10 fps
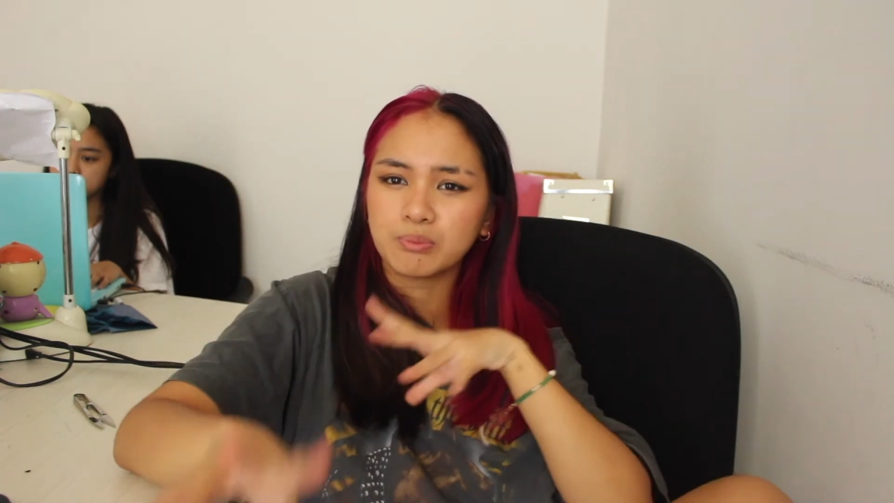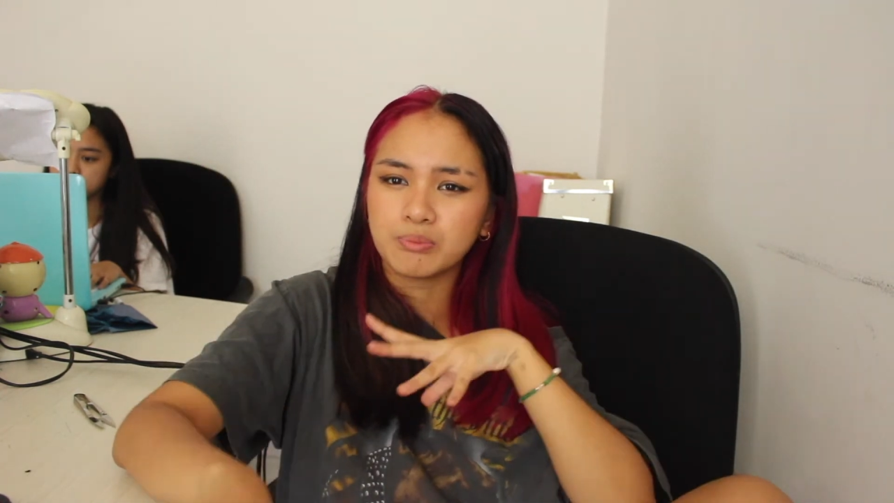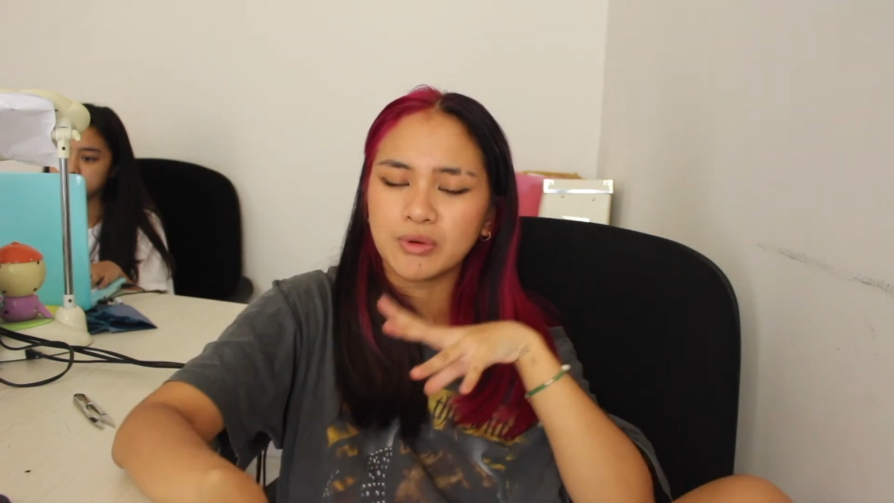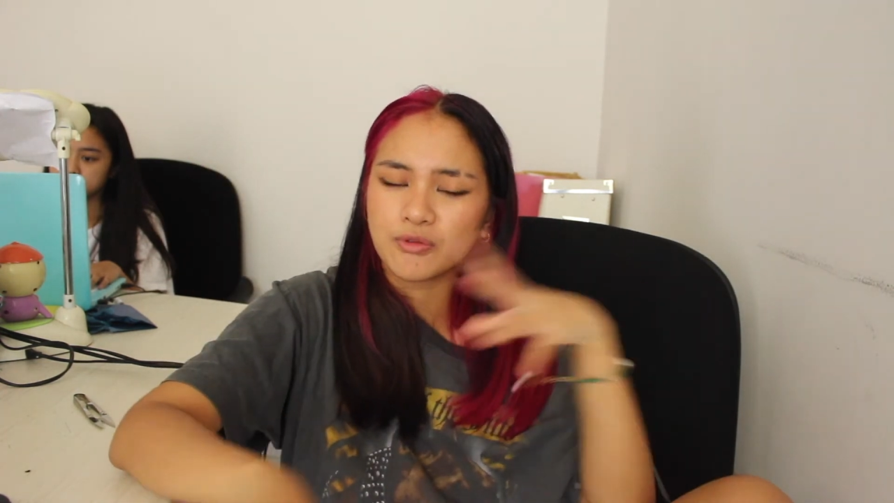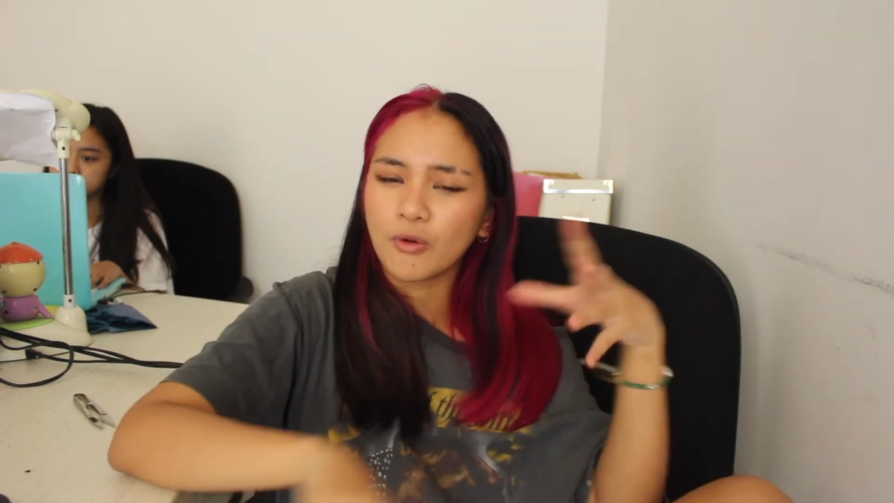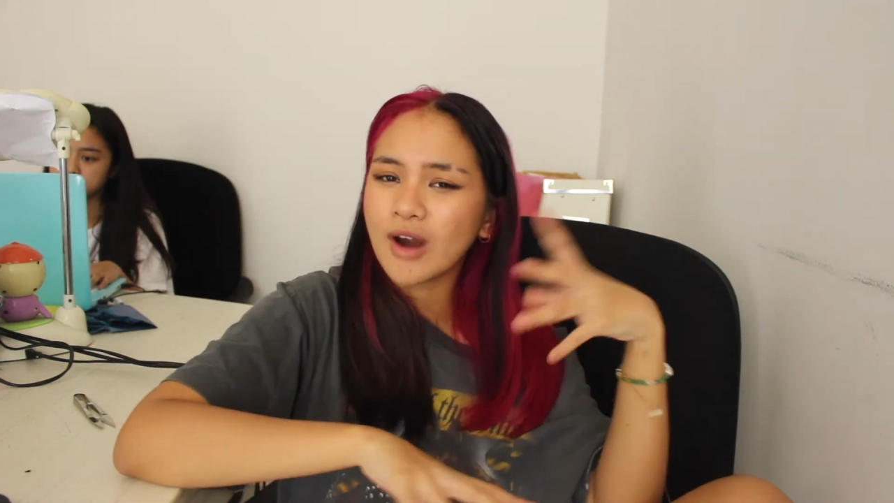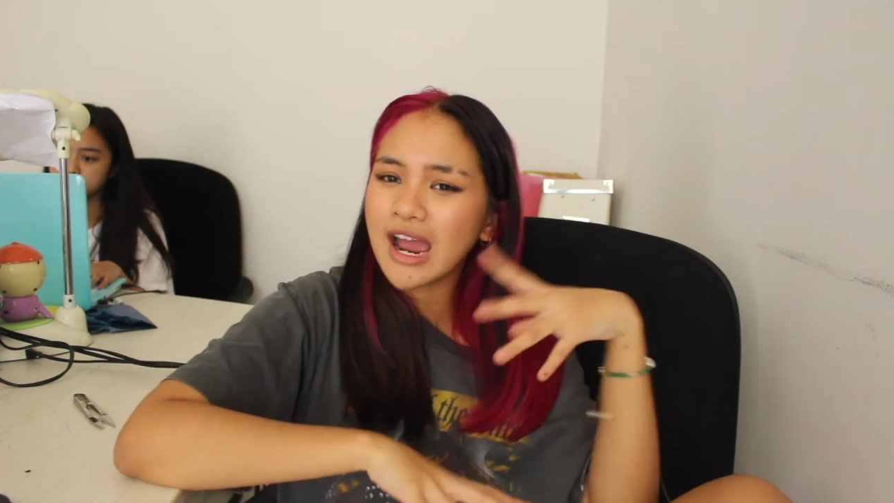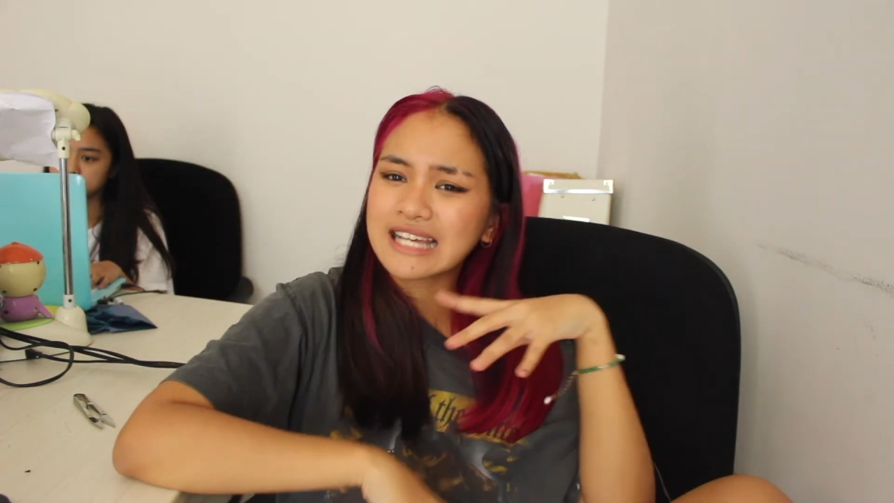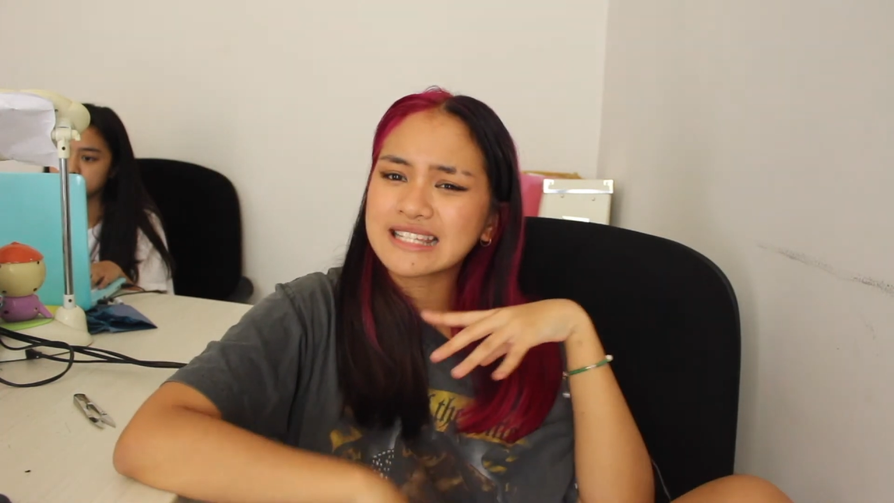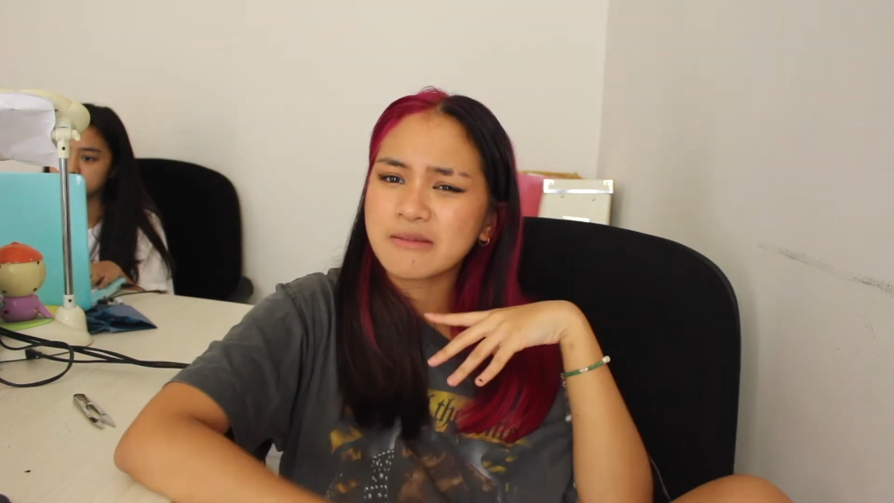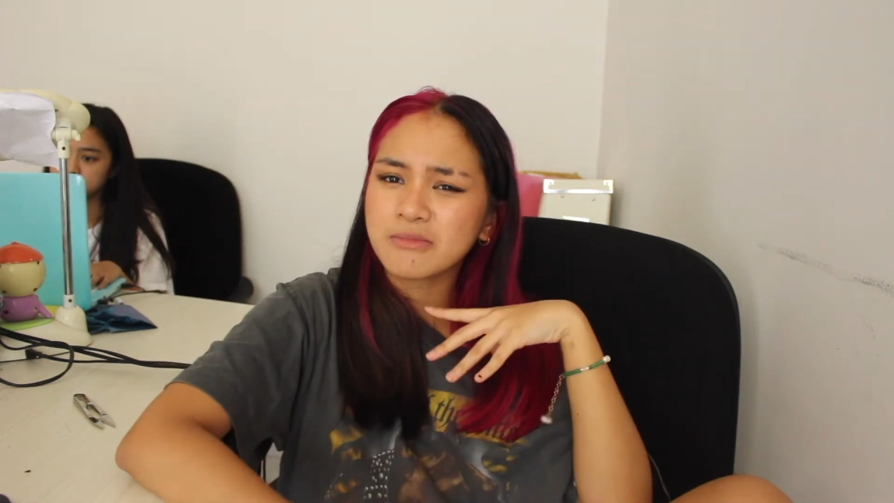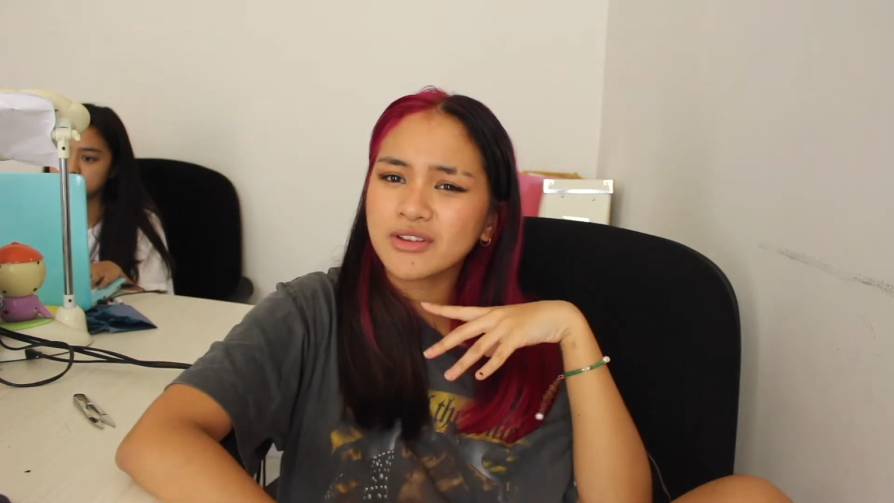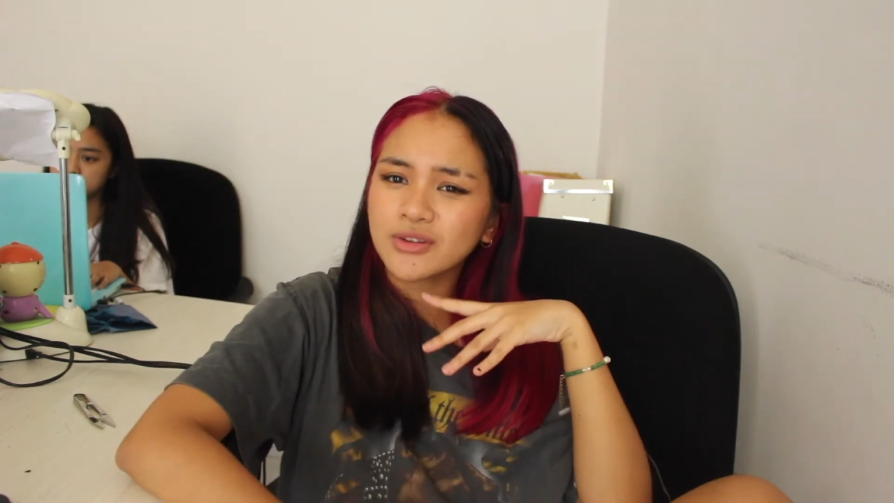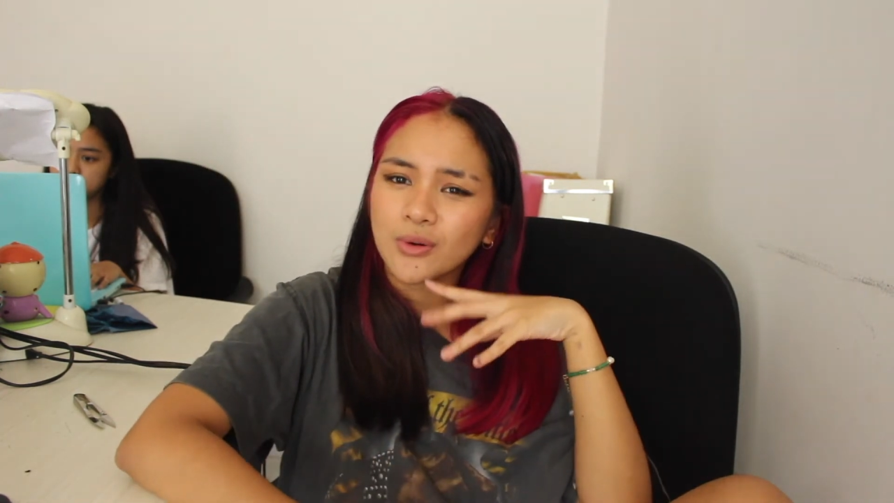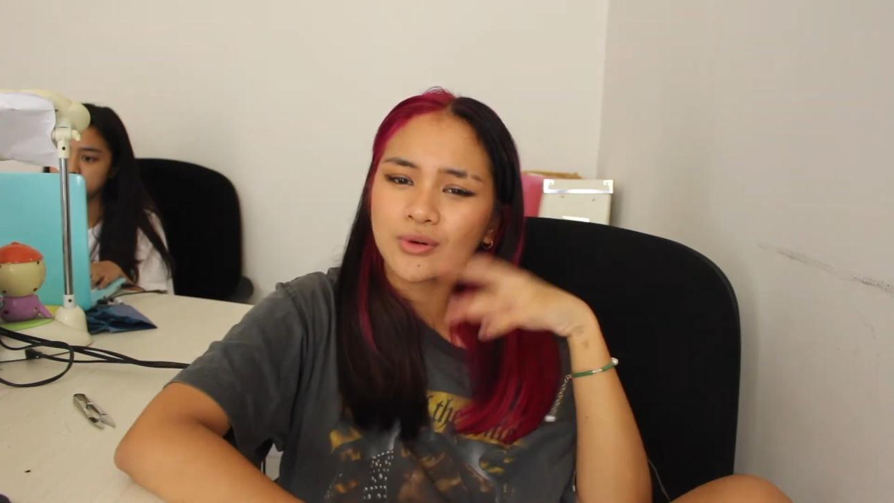before I assemble
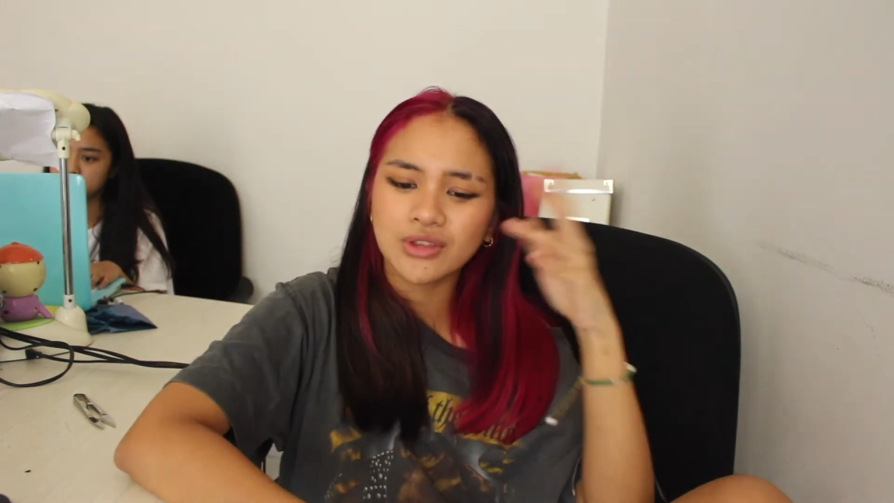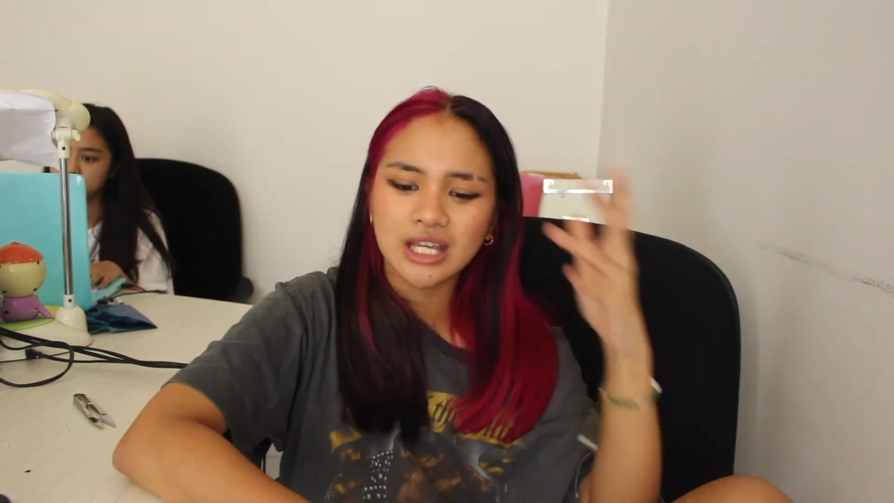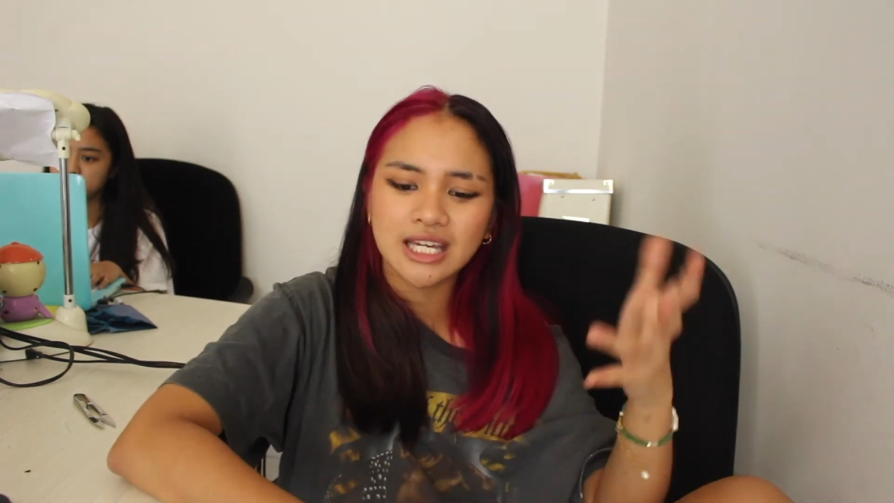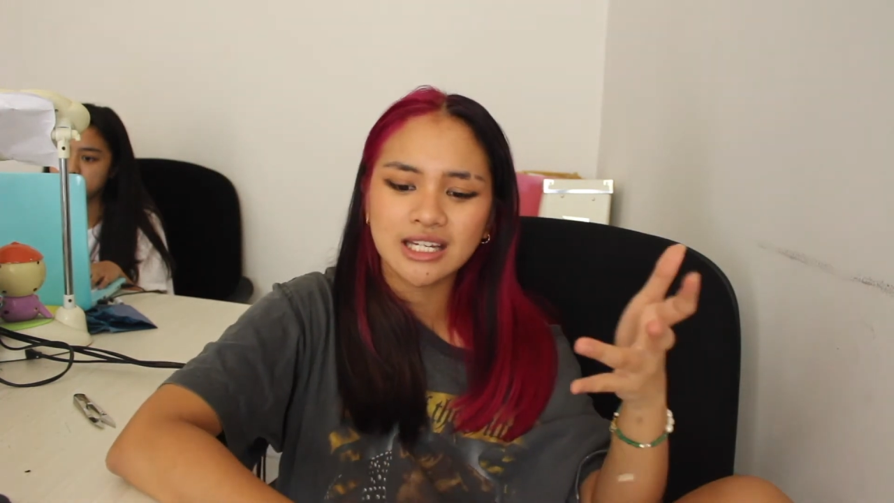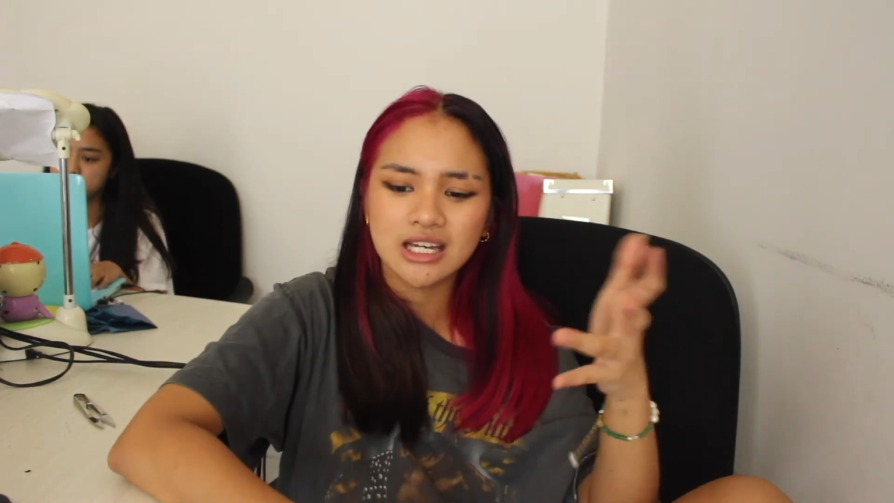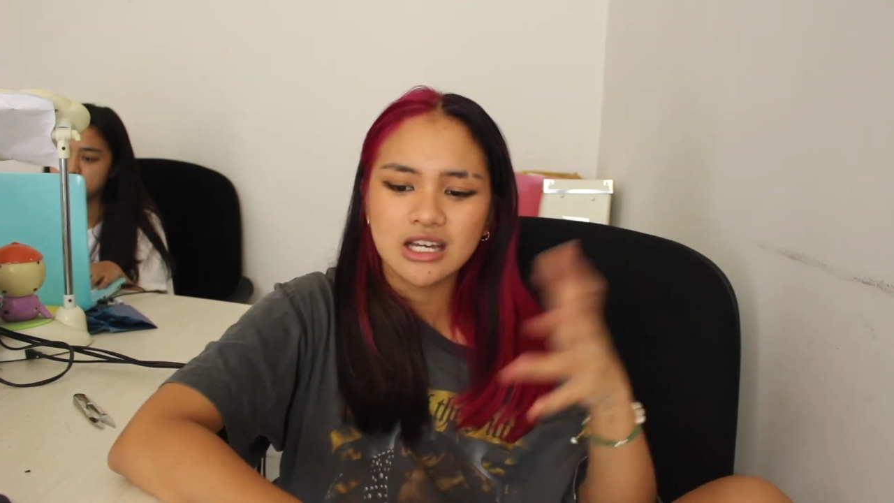the whole thing.